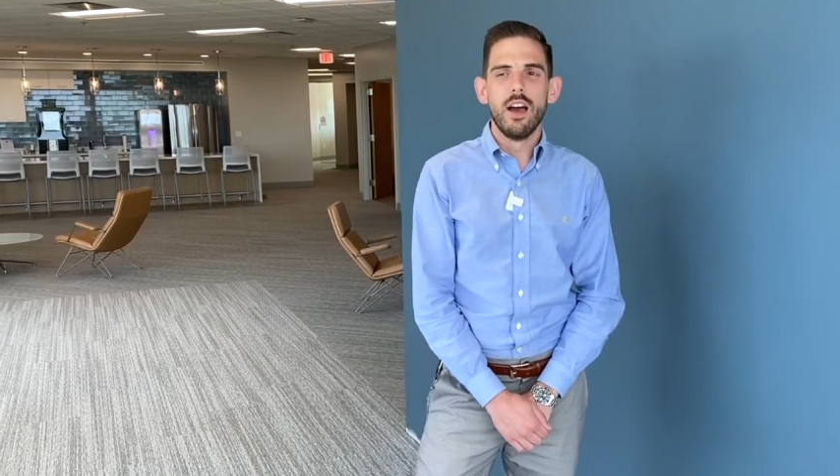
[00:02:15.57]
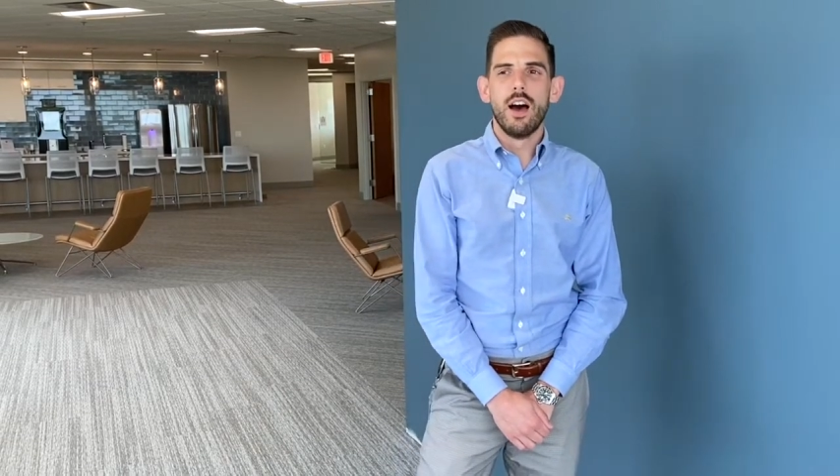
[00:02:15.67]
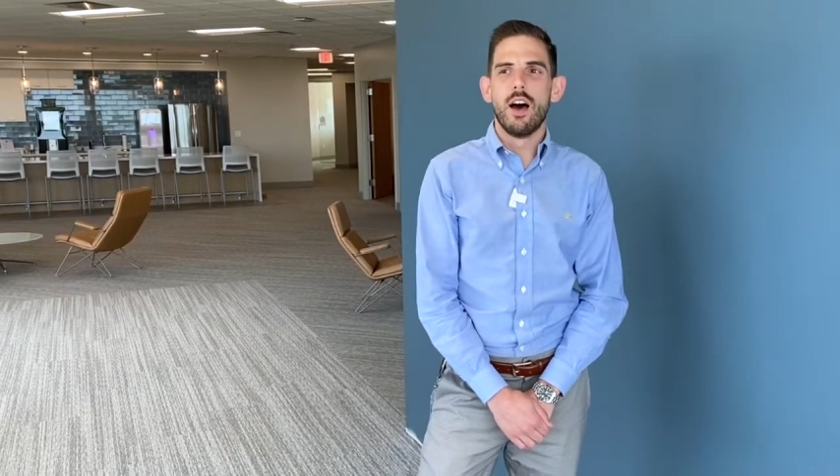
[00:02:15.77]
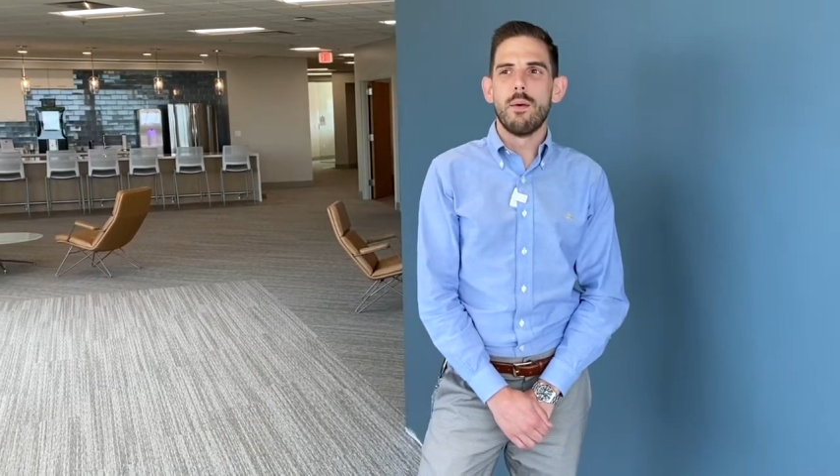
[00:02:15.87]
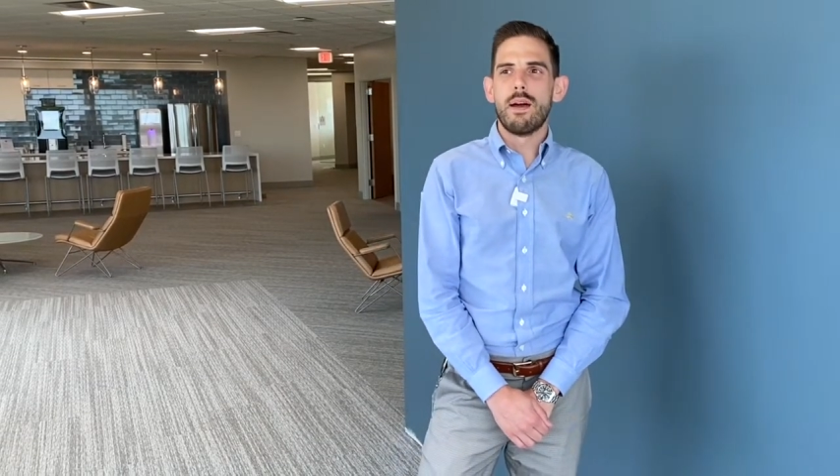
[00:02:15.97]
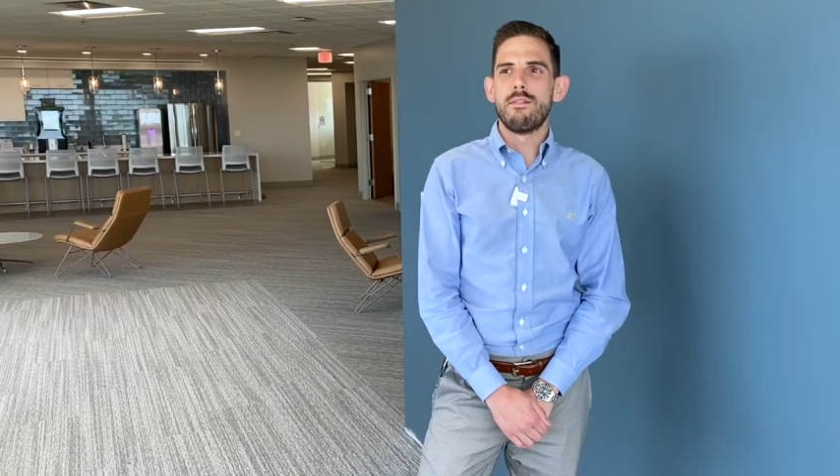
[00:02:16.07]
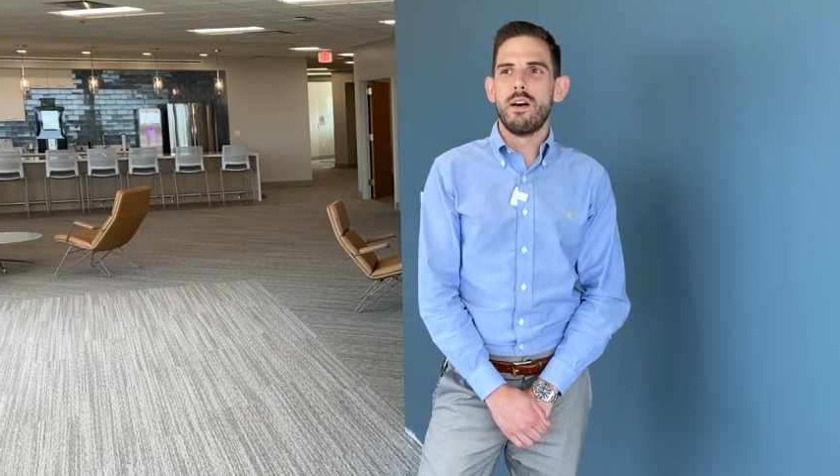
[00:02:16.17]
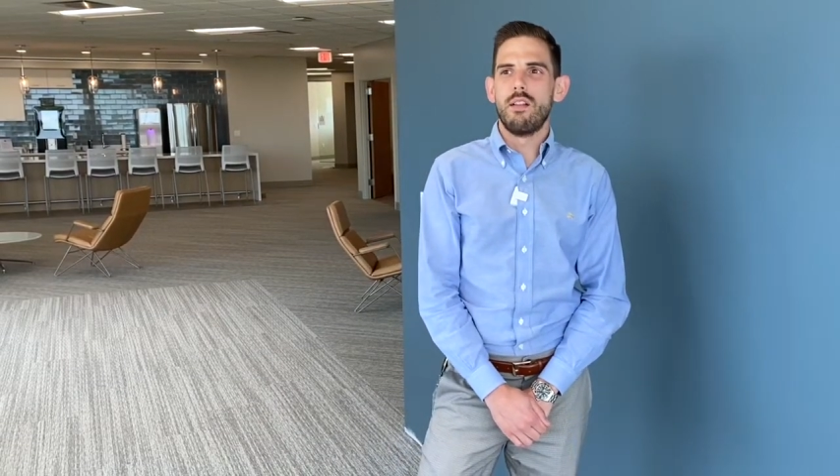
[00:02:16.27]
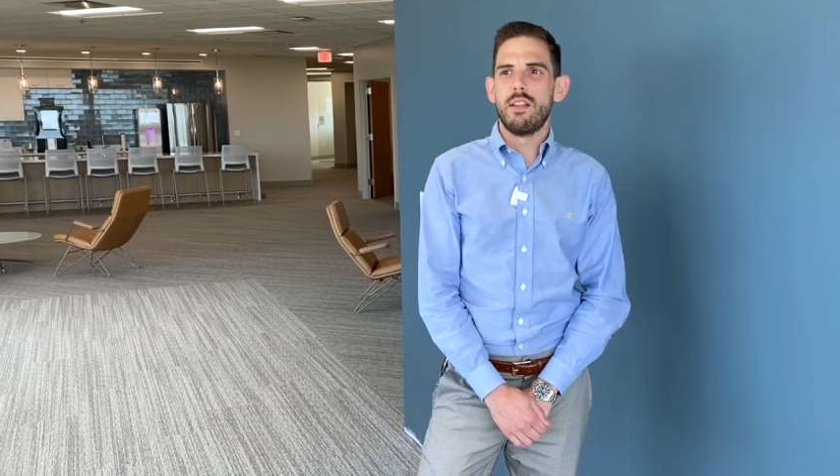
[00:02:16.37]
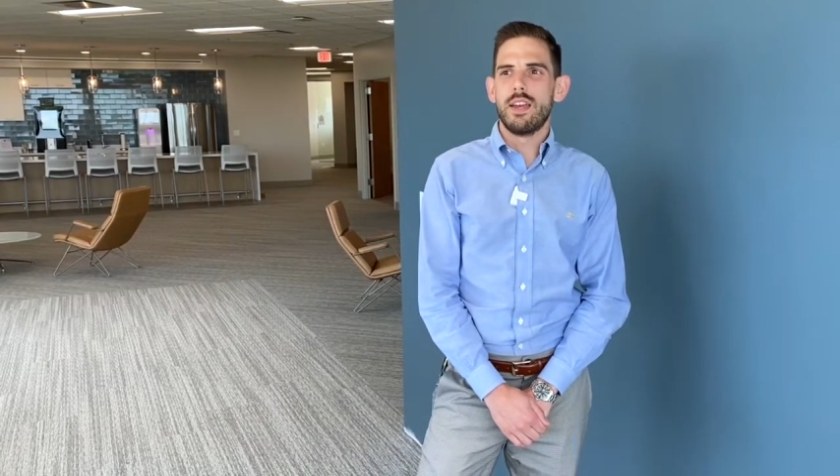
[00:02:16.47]
I
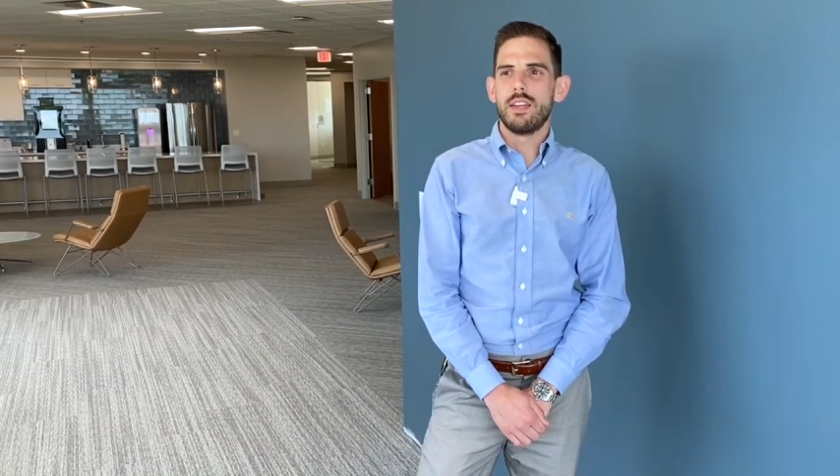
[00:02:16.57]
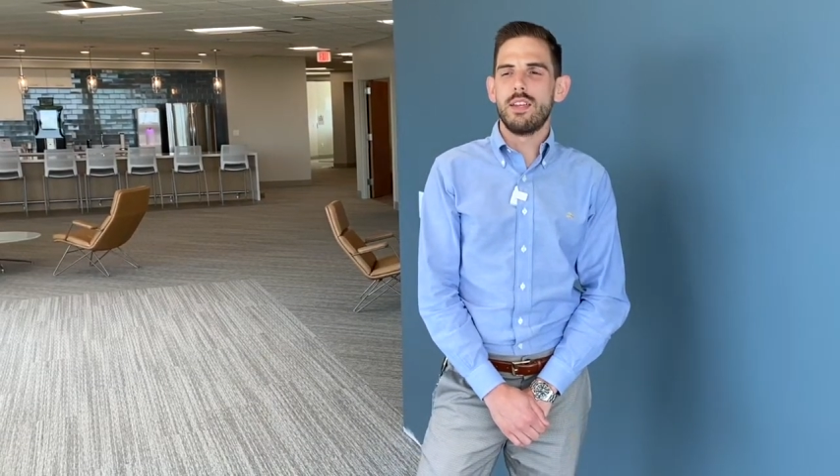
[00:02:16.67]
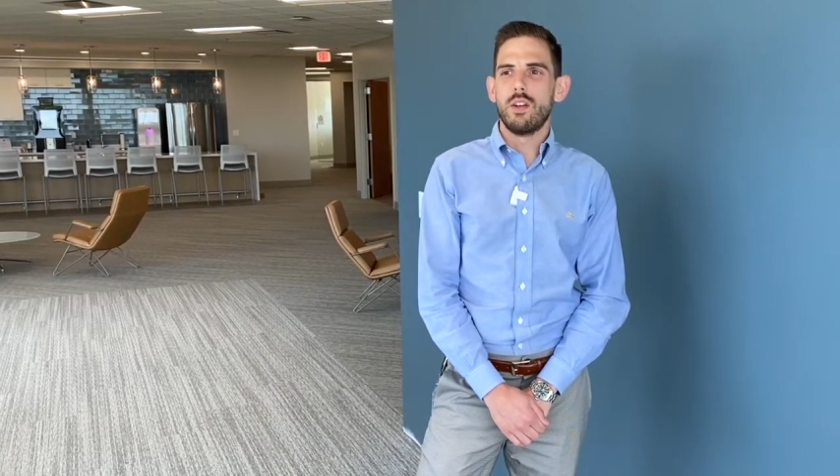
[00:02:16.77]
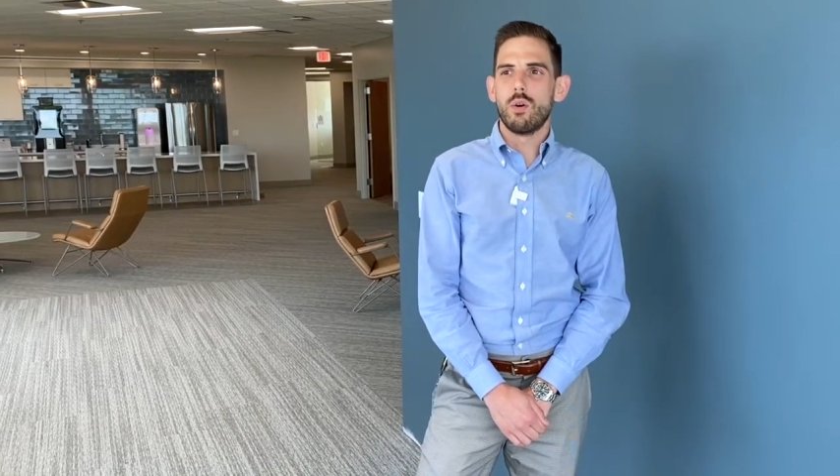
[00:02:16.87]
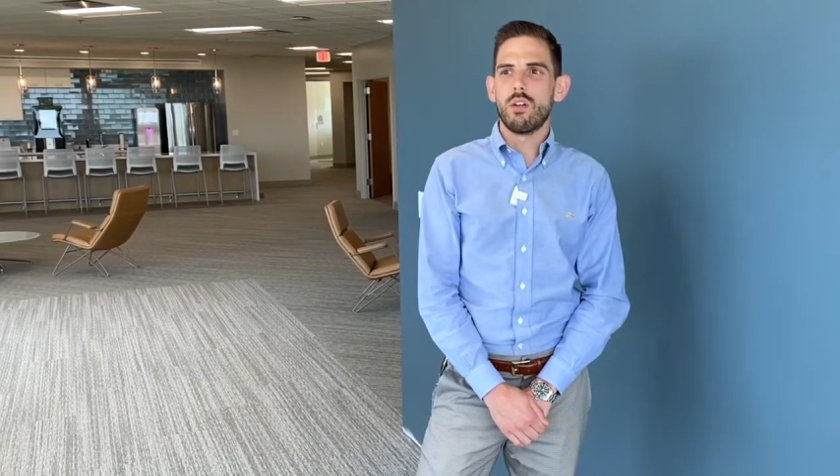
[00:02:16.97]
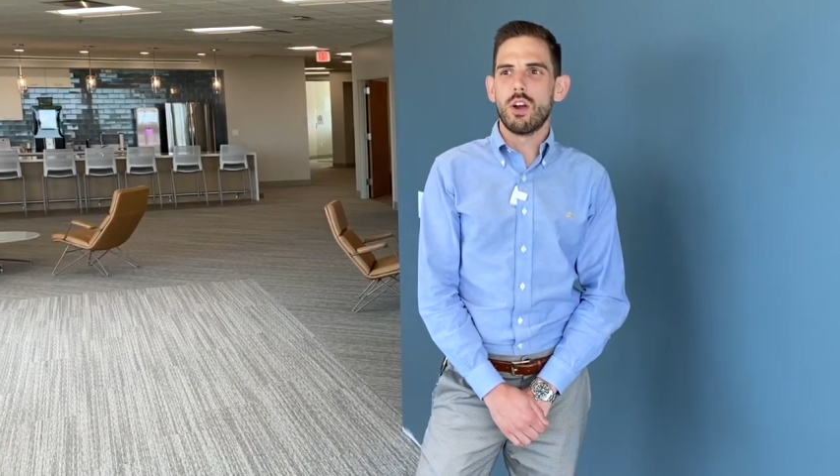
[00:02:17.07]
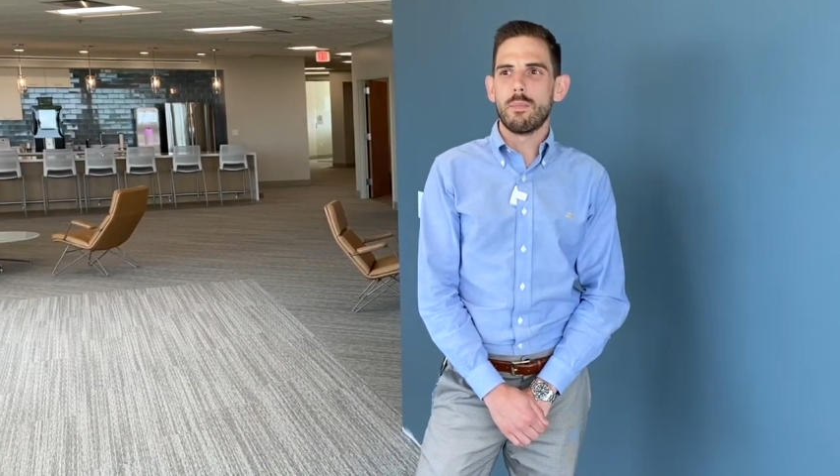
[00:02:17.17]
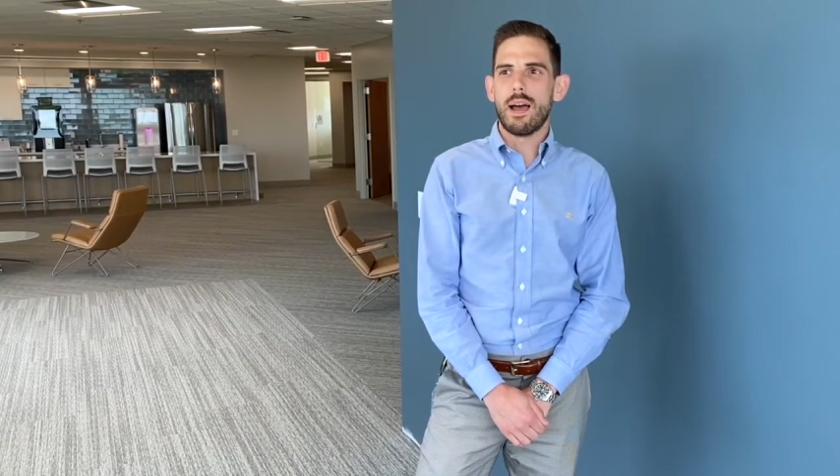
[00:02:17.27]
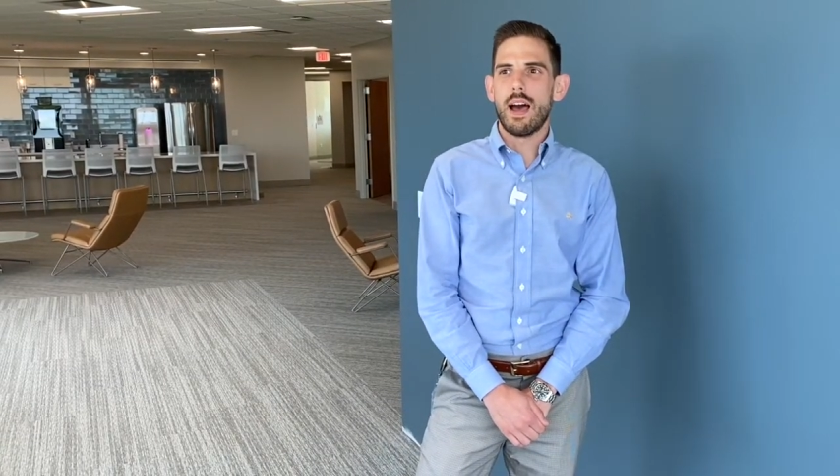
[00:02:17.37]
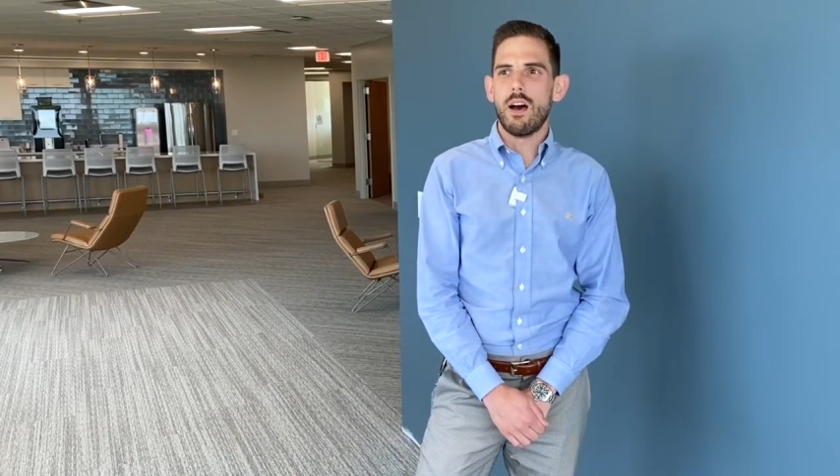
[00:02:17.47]
felt like,
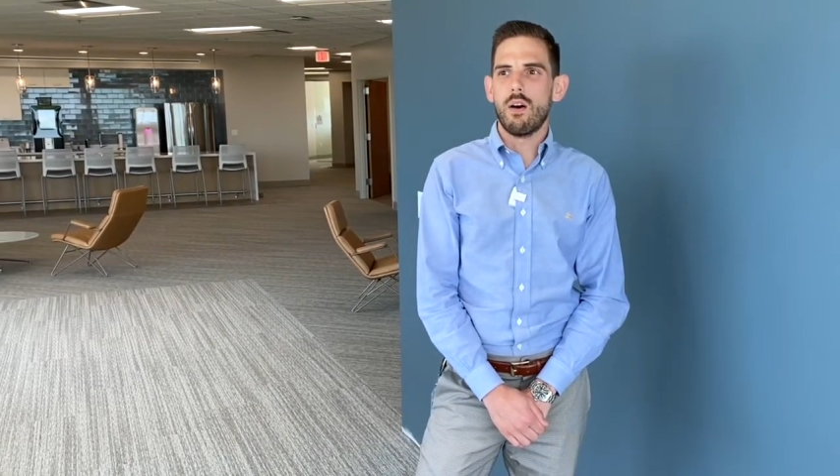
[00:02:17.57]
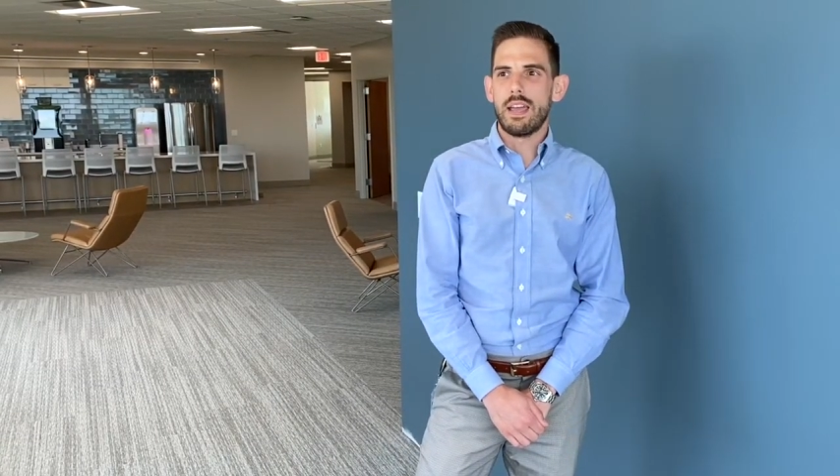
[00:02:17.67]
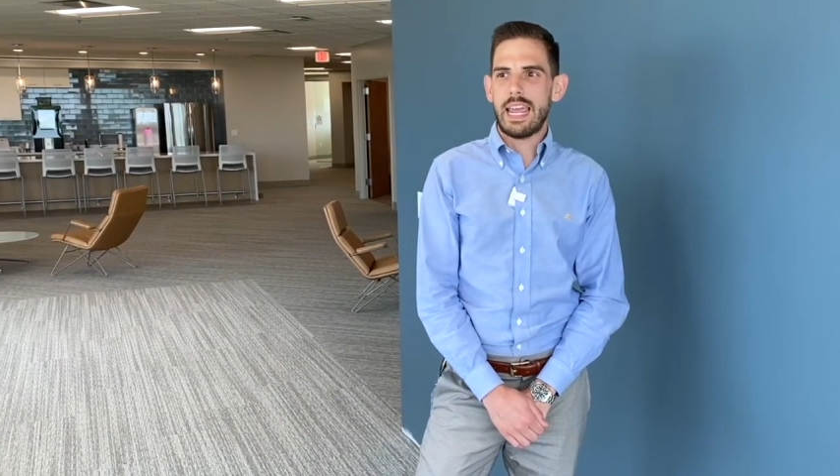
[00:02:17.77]
ClarkPowell